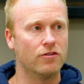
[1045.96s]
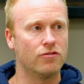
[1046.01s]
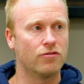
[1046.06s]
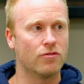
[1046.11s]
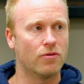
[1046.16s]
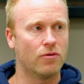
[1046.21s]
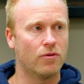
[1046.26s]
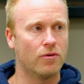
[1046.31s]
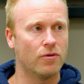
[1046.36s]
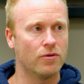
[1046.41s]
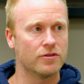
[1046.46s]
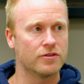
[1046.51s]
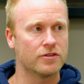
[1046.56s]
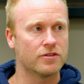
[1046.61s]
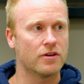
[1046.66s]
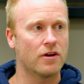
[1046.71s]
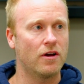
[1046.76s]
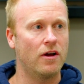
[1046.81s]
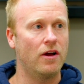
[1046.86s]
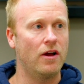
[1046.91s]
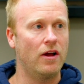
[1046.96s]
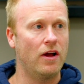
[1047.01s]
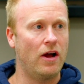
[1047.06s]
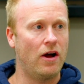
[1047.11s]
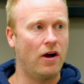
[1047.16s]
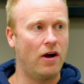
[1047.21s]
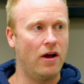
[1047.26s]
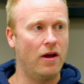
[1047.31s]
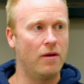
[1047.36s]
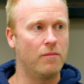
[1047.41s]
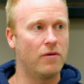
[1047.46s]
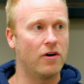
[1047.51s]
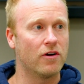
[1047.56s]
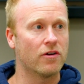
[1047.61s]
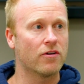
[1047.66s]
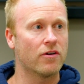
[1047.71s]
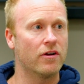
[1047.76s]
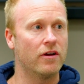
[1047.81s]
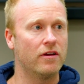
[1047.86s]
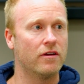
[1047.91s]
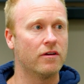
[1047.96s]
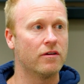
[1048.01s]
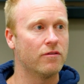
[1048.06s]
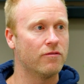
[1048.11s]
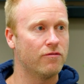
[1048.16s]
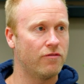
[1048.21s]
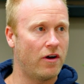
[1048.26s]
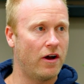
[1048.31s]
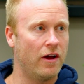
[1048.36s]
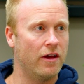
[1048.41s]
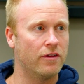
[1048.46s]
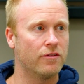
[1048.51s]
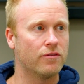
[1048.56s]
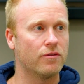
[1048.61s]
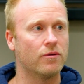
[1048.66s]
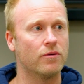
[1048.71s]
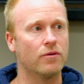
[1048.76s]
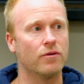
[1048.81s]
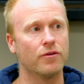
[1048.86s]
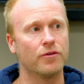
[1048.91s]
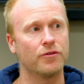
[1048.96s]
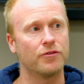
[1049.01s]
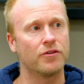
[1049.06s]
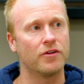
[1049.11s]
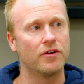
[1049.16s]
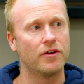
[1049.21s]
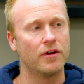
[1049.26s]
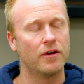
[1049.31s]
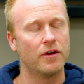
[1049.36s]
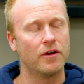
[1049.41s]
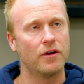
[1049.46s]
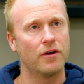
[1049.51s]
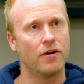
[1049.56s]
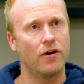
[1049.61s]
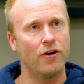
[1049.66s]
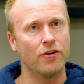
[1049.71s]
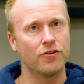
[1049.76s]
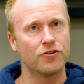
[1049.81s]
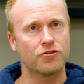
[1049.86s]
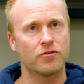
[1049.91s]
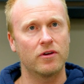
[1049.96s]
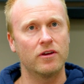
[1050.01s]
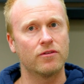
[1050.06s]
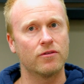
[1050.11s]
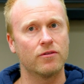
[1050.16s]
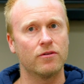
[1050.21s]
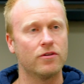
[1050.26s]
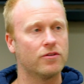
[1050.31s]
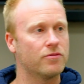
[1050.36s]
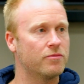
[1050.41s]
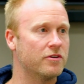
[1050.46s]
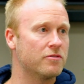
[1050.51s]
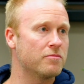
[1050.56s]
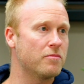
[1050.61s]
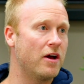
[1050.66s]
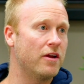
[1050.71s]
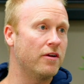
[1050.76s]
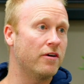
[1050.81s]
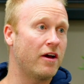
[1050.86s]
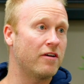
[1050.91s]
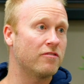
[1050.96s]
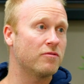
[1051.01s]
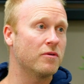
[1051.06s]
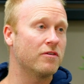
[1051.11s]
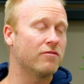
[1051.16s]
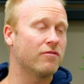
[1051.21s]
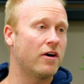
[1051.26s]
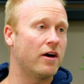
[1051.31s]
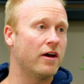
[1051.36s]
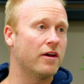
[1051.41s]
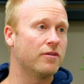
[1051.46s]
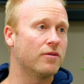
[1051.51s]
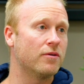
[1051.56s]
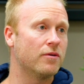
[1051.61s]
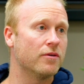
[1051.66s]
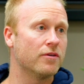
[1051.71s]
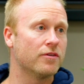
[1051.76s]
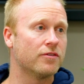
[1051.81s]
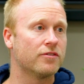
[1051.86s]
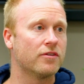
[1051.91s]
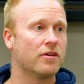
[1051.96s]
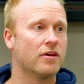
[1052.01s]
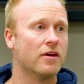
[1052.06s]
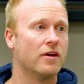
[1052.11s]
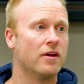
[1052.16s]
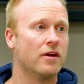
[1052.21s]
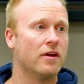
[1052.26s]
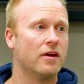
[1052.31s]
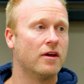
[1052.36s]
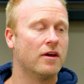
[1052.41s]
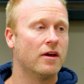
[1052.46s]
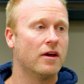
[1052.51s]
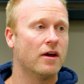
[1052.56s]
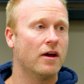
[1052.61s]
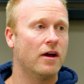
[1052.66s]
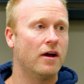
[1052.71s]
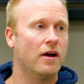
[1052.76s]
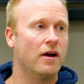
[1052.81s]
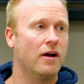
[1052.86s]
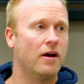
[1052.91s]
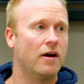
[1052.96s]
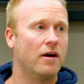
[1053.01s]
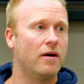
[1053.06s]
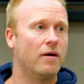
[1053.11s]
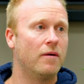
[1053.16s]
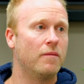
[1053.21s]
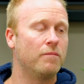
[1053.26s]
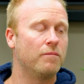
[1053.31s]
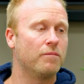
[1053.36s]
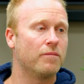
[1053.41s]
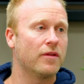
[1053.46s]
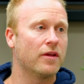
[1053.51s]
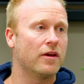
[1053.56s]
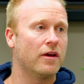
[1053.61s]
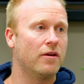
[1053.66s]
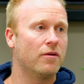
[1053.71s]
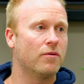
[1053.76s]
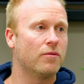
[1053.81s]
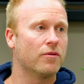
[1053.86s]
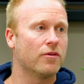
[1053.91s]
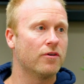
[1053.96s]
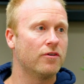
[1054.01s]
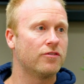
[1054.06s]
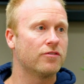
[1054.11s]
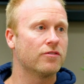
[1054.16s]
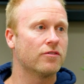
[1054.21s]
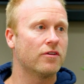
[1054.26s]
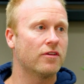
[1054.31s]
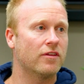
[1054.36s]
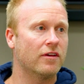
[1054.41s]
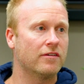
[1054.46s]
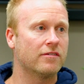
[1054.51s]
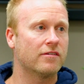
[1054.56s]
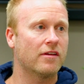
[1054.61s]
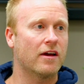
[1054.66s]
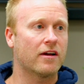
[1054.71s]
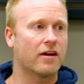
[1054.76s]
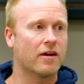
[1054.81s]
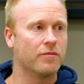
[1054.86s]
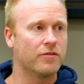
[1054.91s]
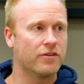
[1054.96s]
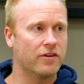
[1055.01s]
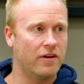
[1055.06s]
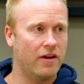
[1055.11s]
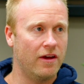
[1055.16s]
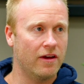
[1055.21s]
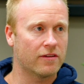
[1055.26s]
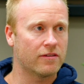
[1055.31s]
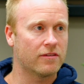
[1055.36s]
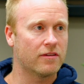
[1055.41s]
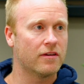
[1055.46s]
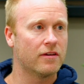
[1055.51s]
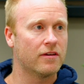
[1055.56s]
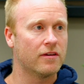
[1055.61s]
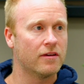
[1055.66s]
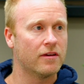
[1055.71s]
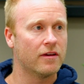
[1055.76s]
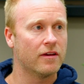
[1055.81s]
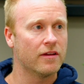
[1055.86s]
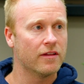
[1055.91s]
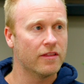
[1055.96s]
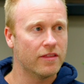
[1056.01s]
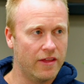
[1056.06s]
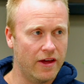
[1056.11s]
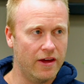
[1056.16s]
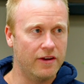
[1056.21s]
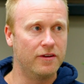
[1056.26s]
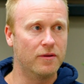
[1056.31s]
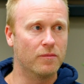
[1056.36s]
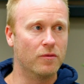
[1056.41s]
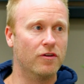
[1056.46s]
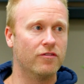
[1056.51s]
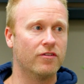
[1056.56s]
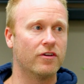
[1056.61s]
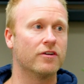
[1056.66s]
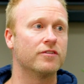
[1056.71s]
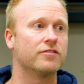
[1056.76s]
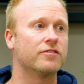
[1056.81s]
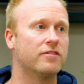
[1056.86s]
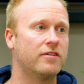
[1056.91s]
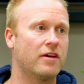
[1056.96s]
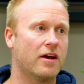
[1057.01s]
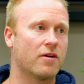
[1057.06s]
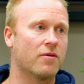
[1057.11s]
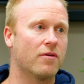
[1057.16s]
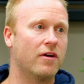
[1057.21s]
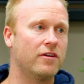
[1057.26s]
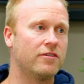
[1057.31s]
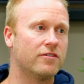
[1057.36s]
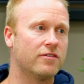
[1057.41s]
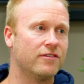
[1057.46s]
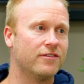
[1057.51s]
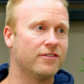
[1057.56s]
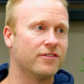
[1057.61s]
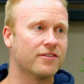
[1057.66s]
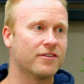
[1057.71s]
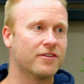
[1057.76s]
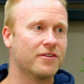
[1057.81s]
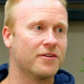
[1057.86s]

doors, ironmongery, fire doors, ensuite doors, which might not have to be fire doors, and all those sort of things. That comes in next. Then you're moving on to decorations.